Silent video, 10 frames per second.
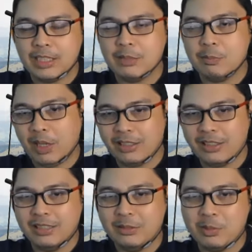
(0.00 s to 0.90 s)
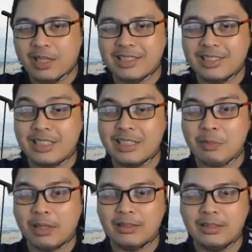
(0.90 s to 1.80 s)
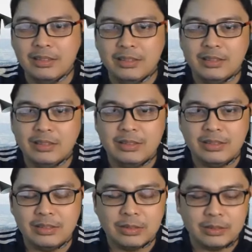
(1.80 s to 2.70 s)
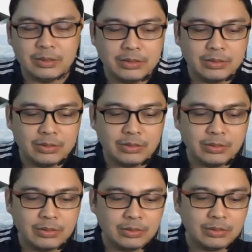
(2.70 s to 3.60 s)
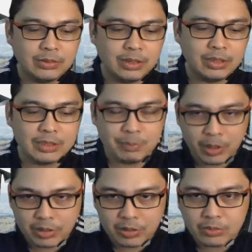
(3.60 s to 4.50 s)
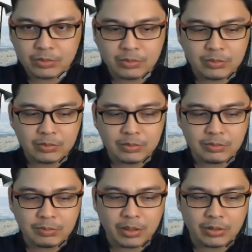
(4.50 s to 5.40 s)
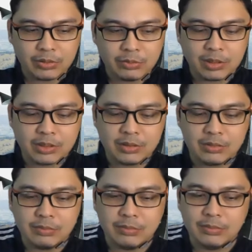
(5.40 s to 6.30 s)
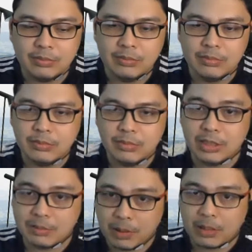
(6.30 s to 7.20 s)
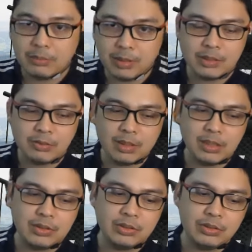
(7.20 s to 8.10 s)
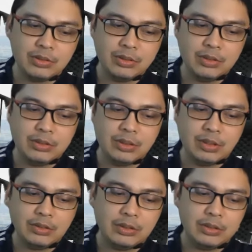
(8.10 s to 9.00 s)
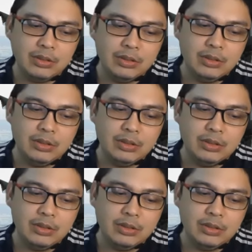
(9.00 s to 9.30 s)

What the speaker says: respect begets respect. So, I respect you, pero you must respect me as well as your instructor.